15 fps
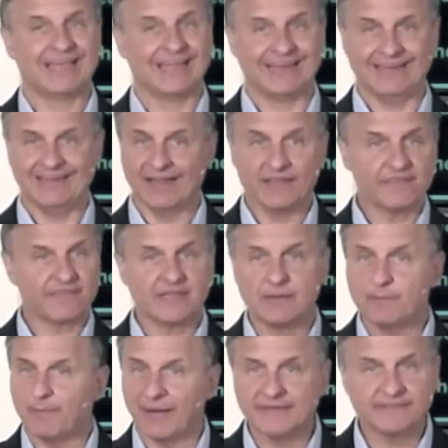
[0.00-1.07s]
Nothing
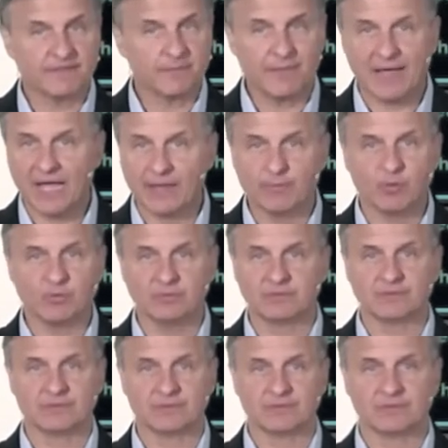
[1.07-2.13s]
but the Bible
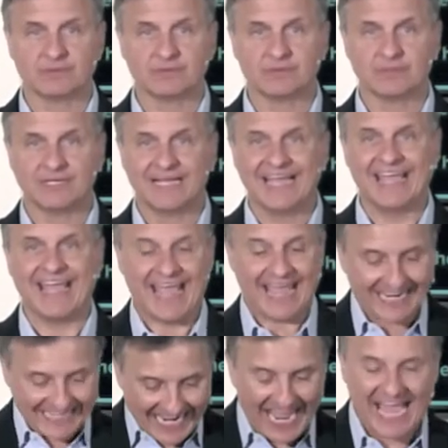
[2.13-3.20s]

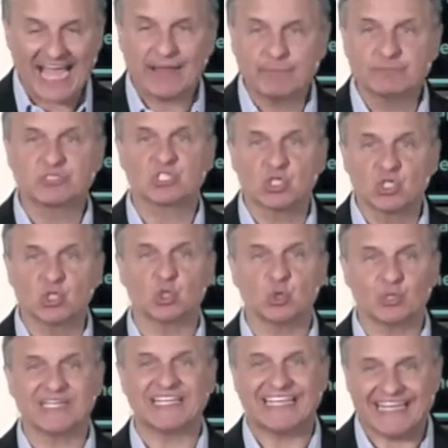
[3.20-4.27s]
and
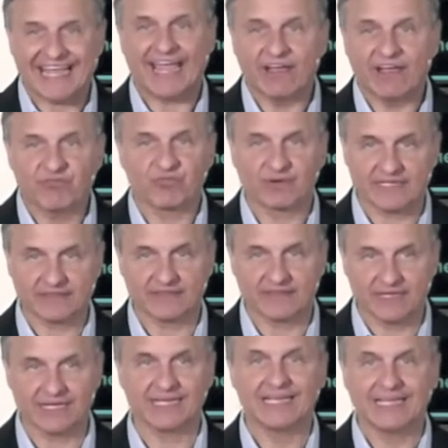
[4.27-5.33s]
absolutely
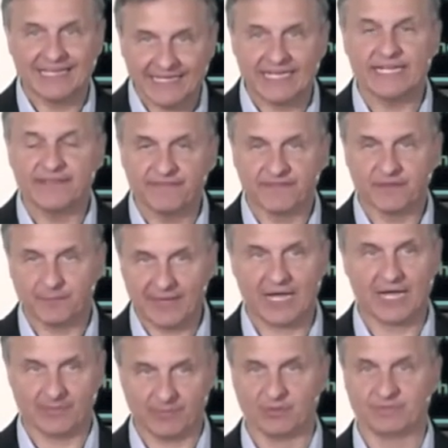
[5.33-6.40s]
everything in the
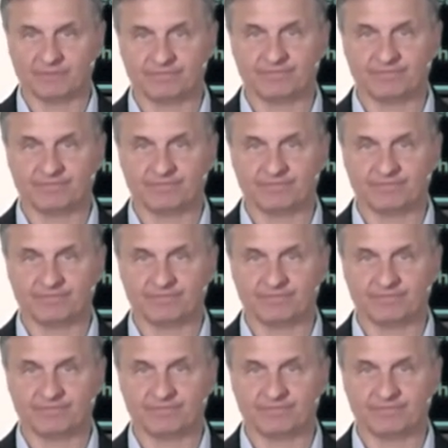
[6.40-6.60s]
Bible.